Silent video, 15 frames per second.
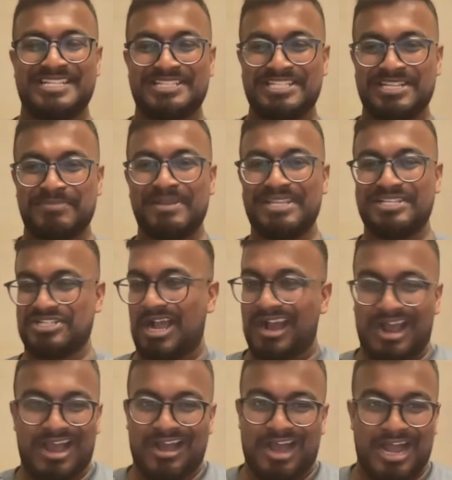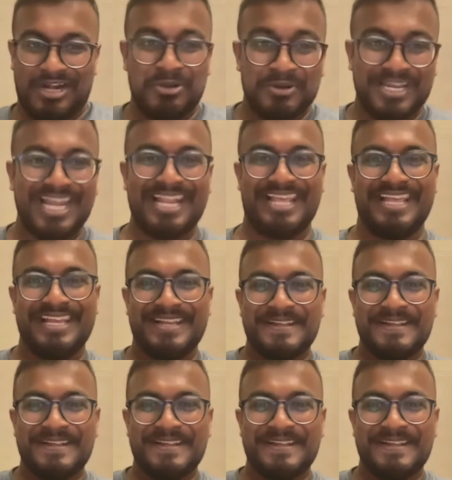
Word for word: to the pitch. I, I I don't get it.